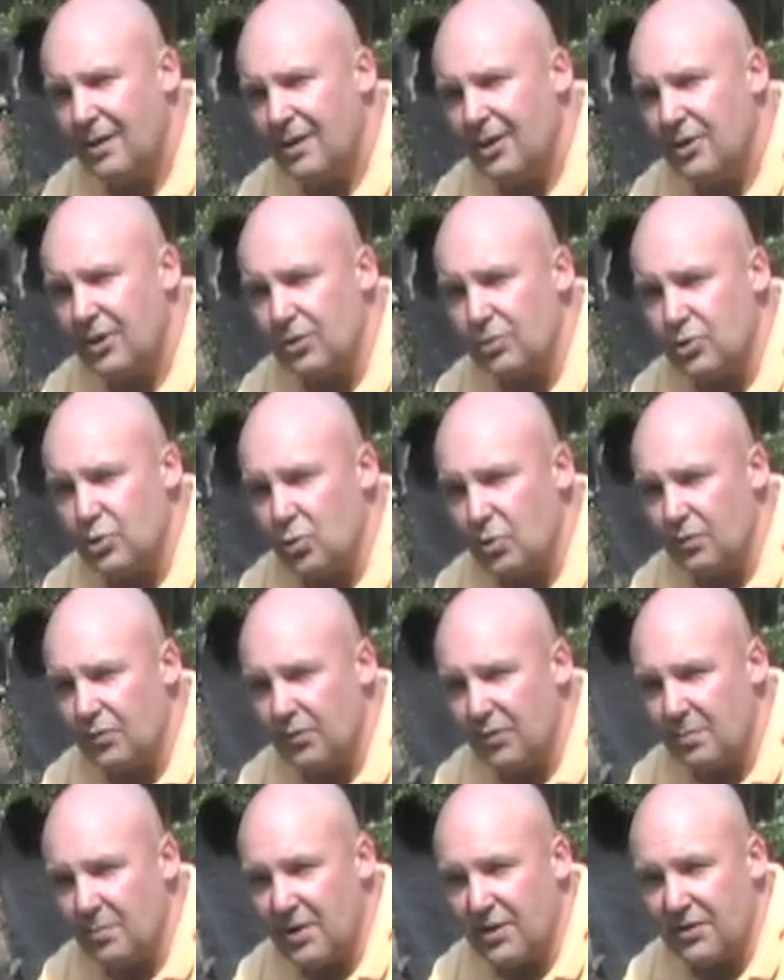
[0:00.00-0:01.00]
Another chore
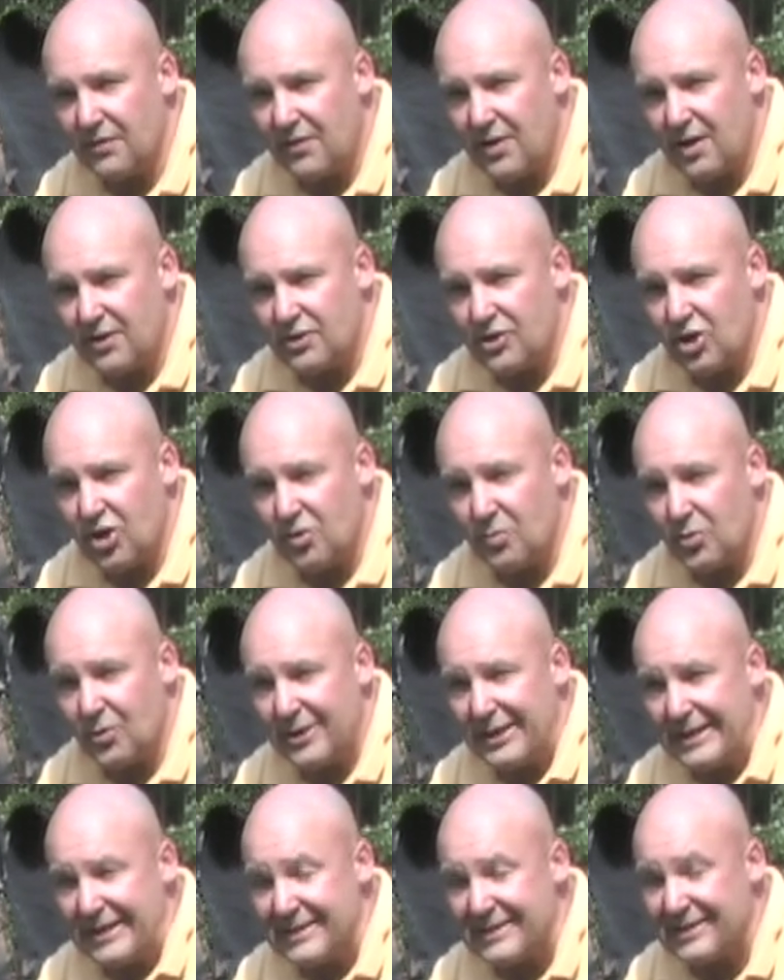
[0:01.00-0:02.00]
for the month of October
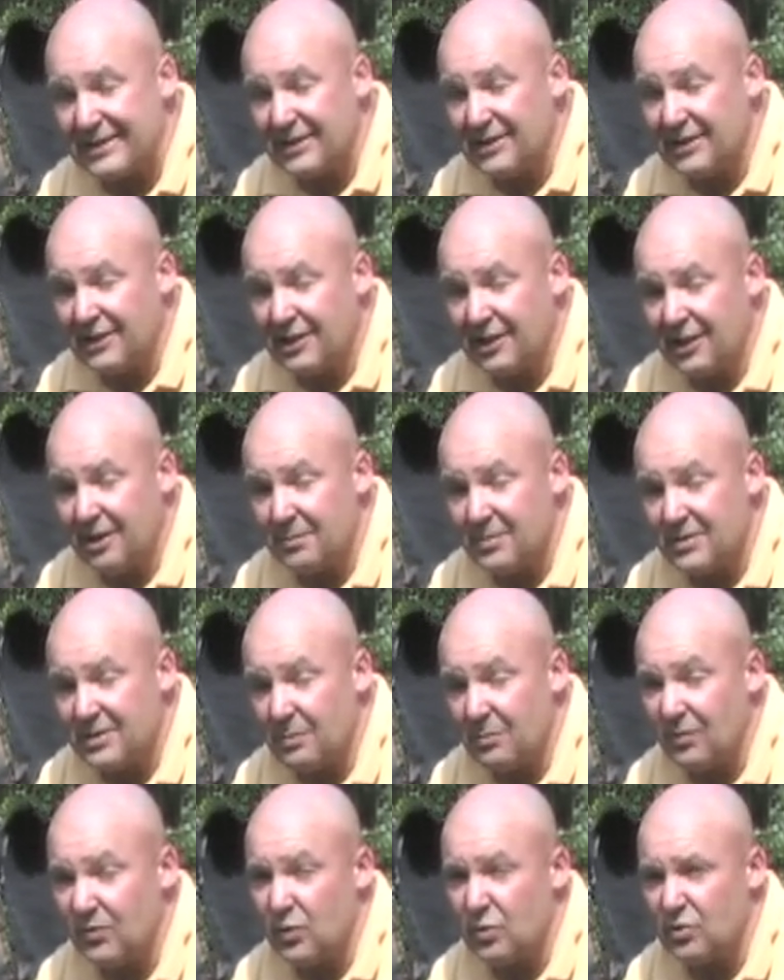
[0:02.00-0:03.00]
is to dig up
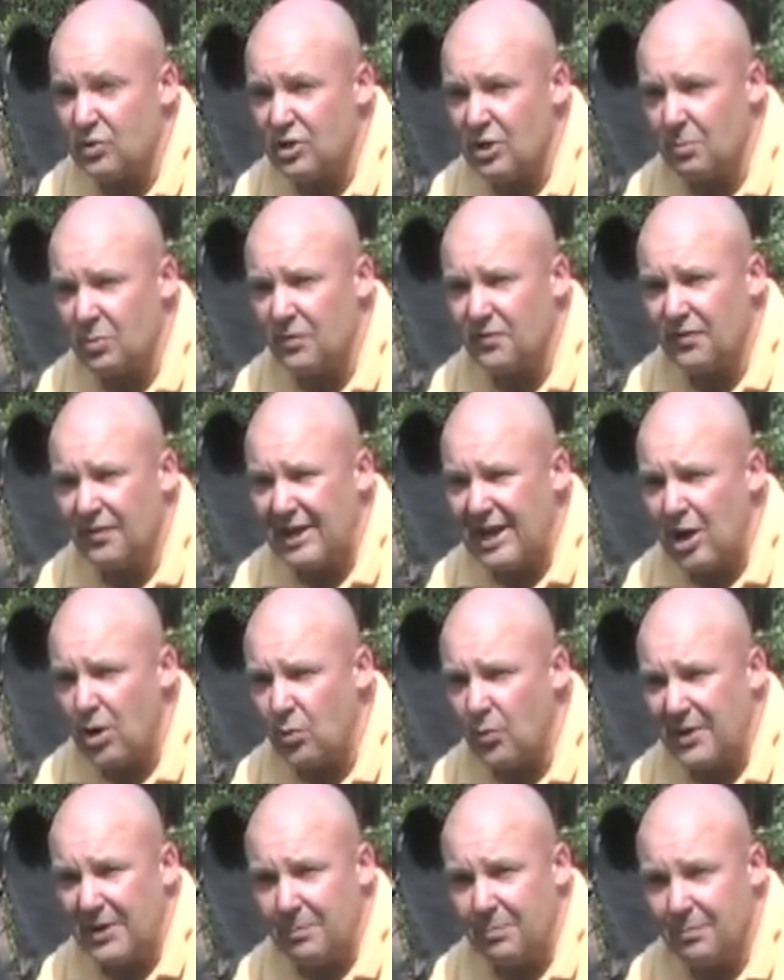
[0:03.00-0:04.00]
some of your summer
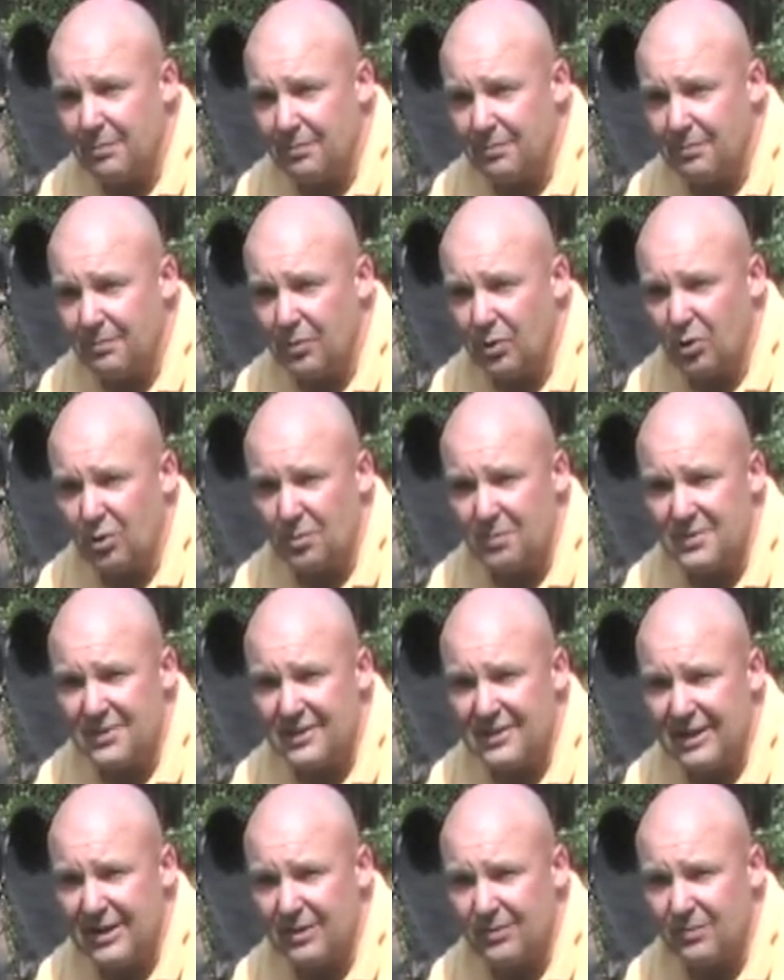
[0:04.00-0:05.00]
flowering bulbs
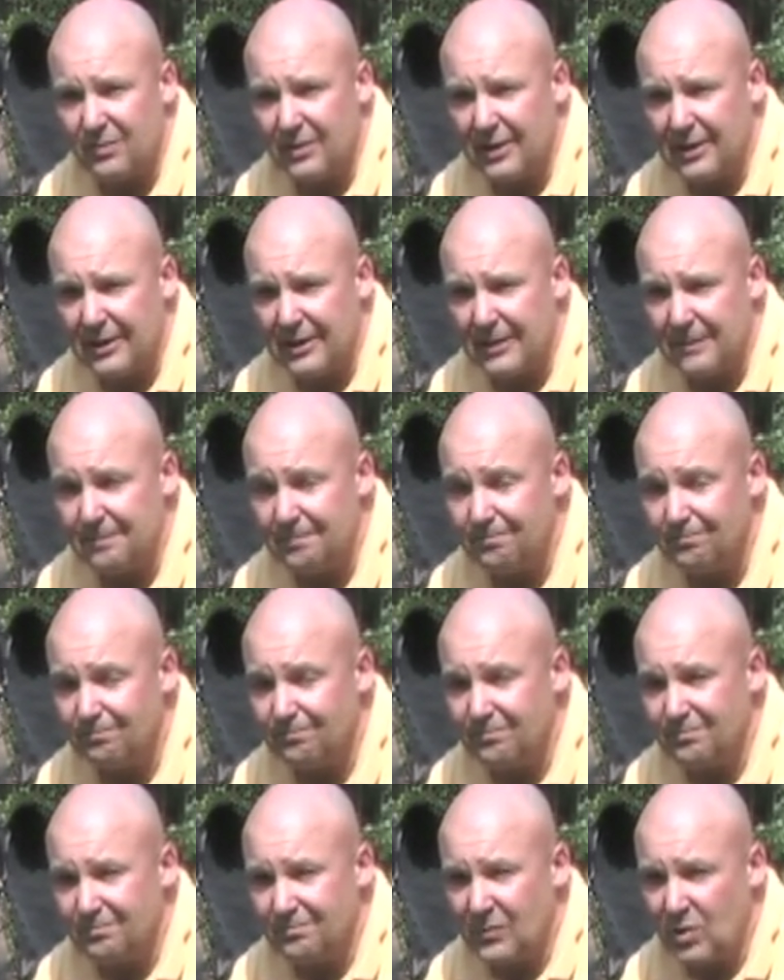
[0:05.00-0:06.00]
that
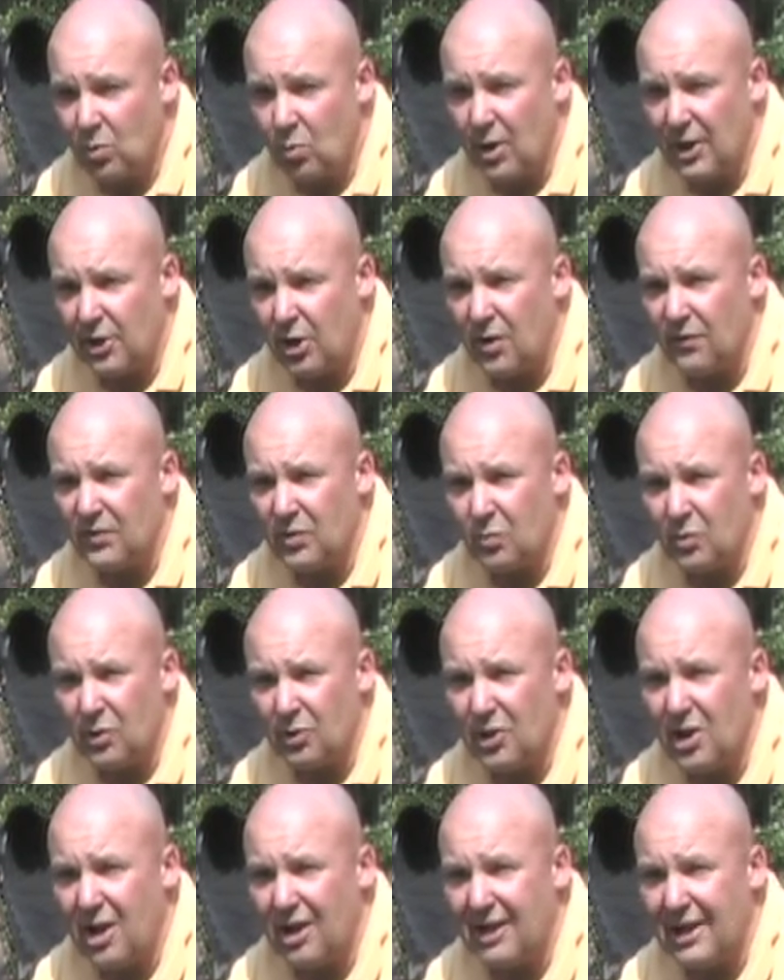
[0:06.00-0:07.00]
quite often will
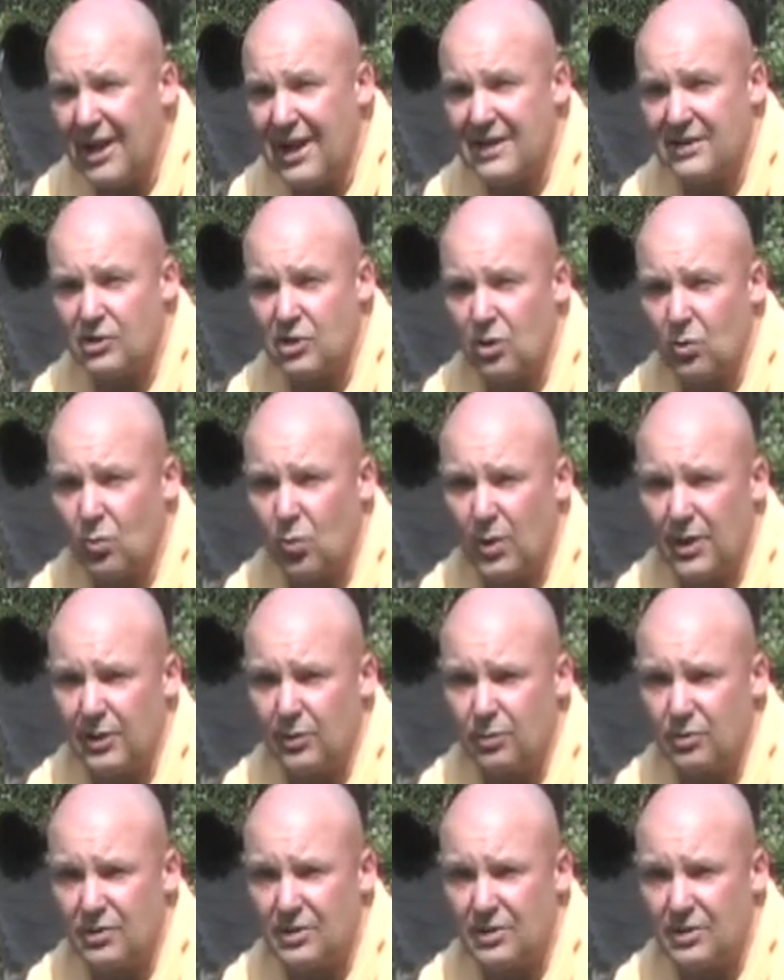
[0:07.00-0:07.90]
not last our winter.